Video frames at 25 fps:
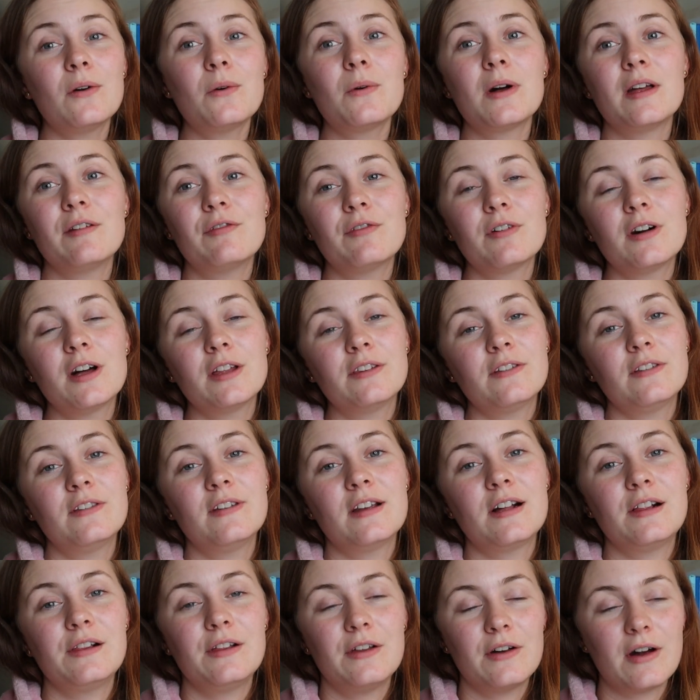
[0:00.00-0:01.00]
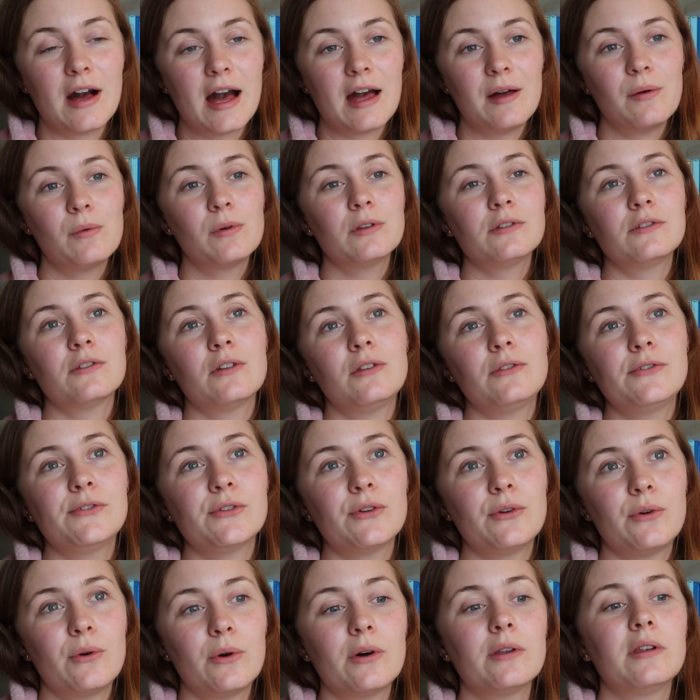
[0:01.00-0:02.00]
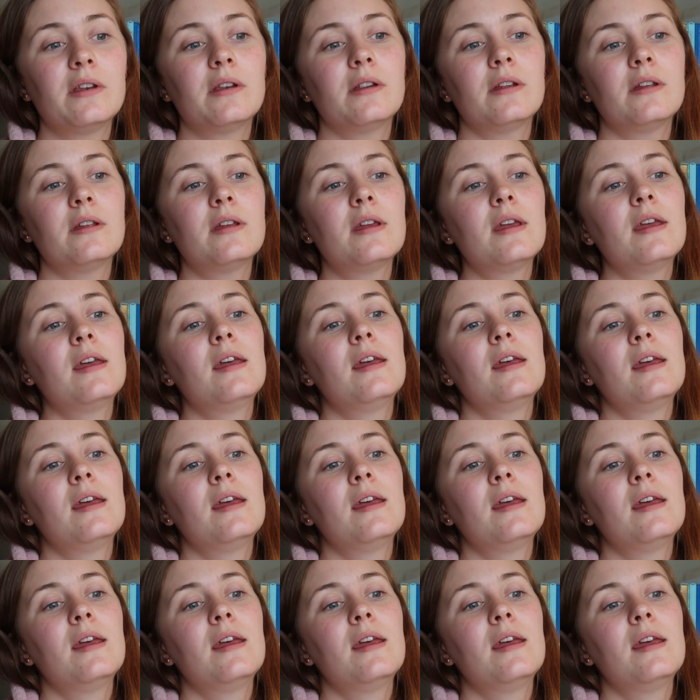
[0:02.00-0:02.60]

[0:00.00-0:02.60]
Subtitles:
Oh, I forgot to tell you, I was also on